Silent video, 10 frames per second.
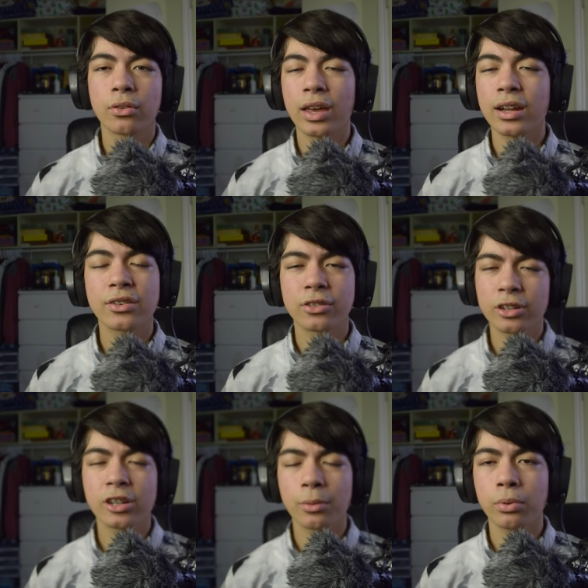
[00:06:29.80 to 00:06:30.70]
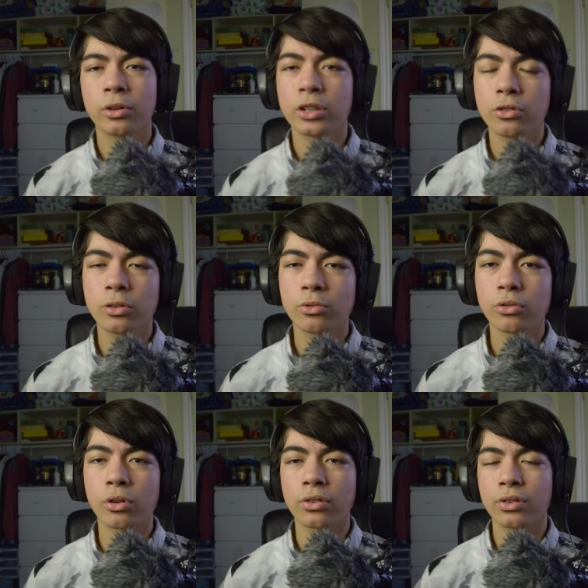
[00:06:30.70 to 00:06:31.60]
then I started uploading YouTube
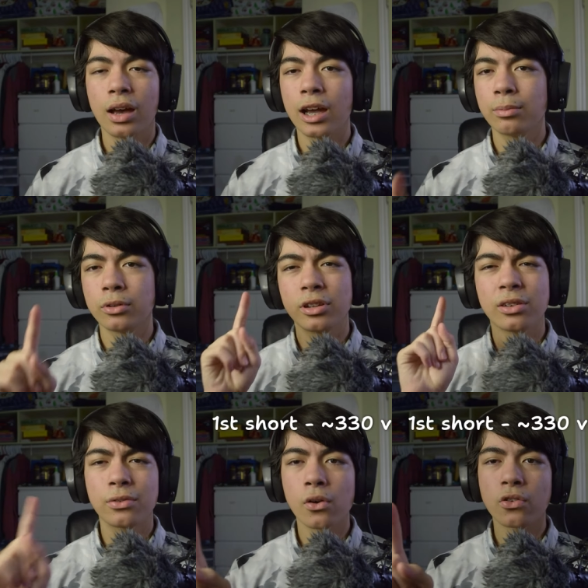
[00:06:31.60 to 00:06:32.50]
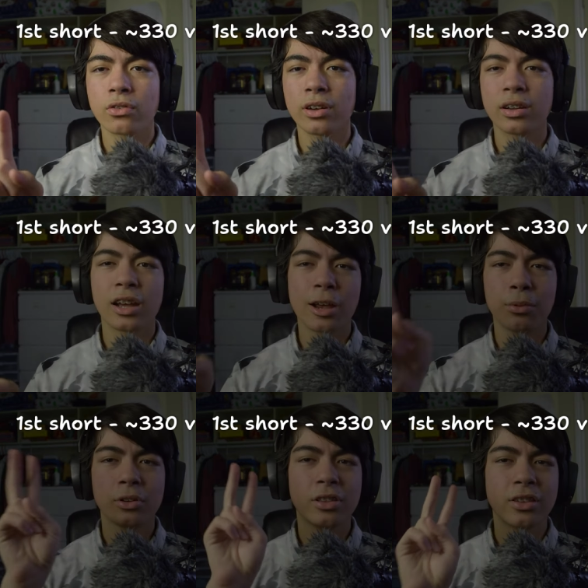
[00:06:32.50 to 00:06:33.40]
Shorts. I uploaded the first one, I
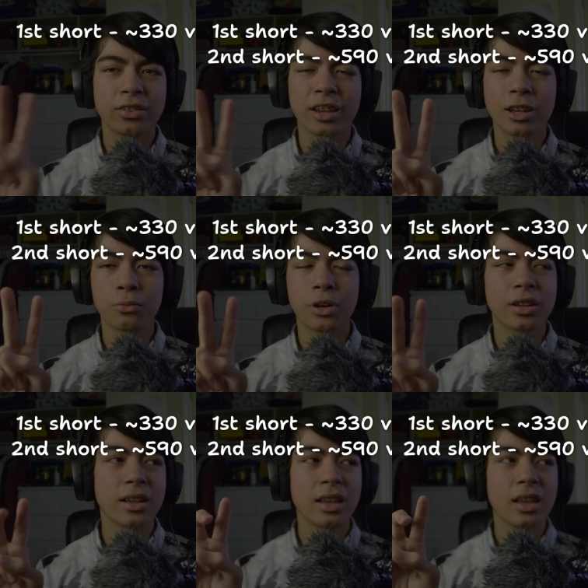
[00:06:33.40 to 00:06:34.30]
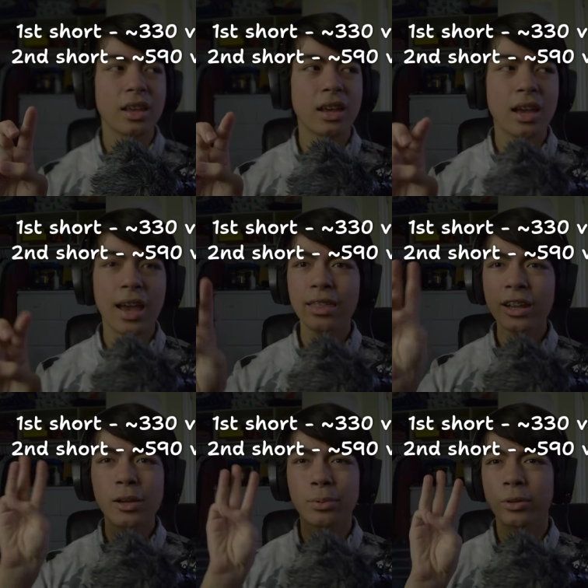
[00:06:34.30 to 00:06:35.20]
uploaded the second one, and
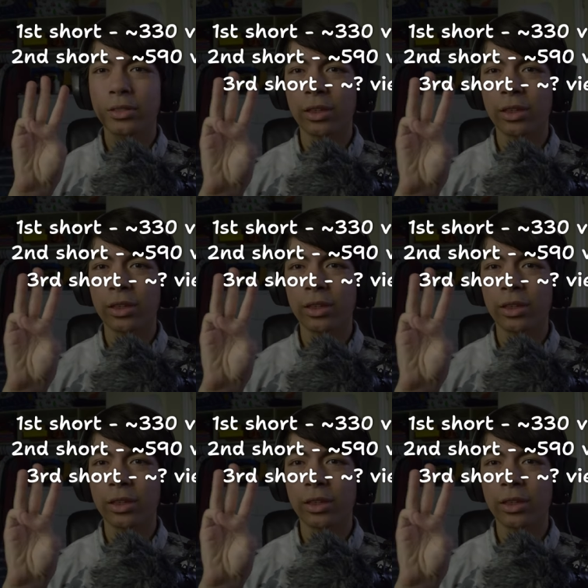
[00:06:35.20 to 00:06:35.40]
then I uploaded